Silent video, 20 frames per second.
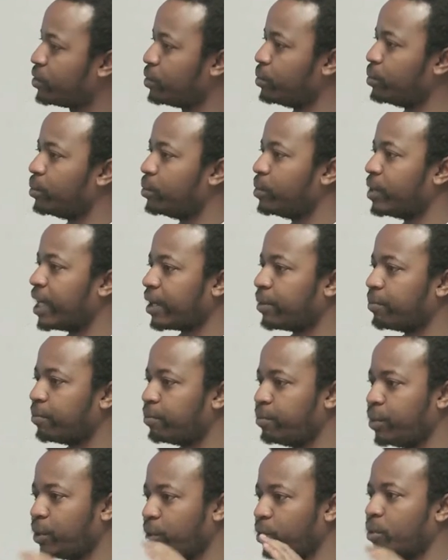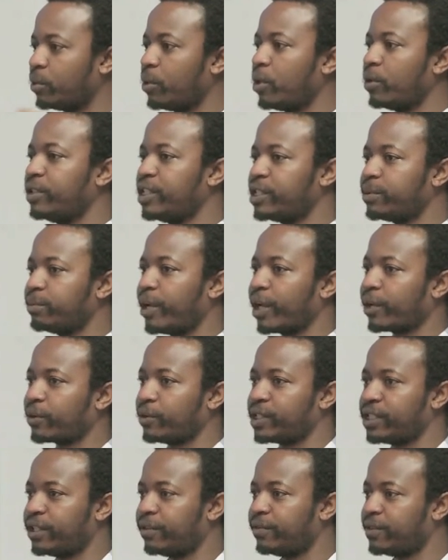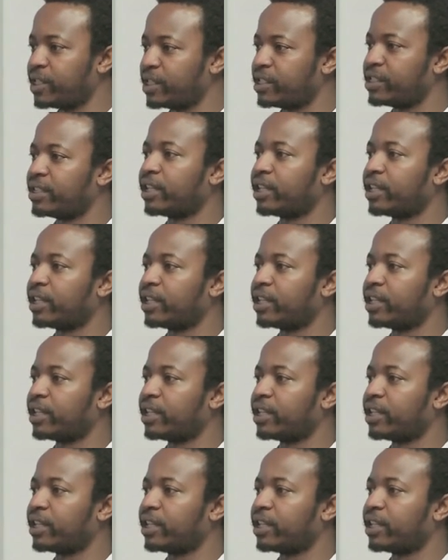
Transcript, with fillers: to like build all these microservices